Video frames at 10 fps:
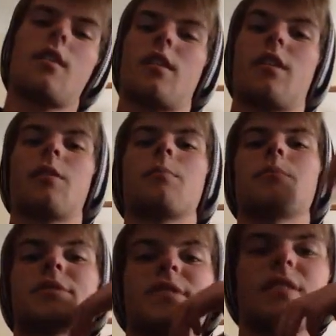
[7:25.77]

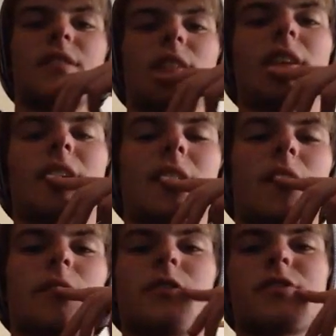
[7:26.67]
particularly
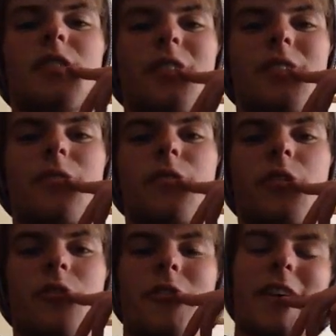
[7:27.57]
I've decided for
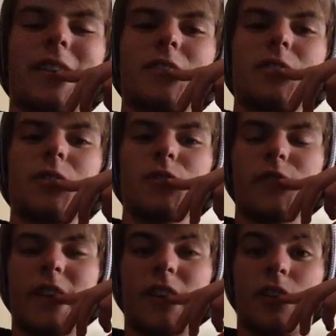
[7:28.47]
Kerrang to use
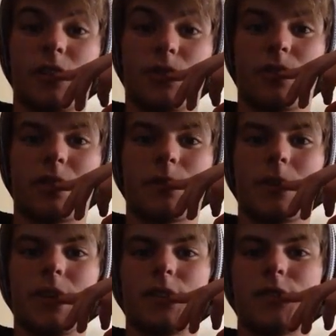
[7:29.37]
their iconic
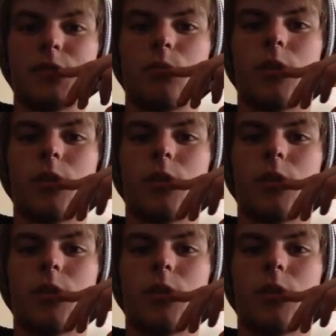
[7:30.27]
piece,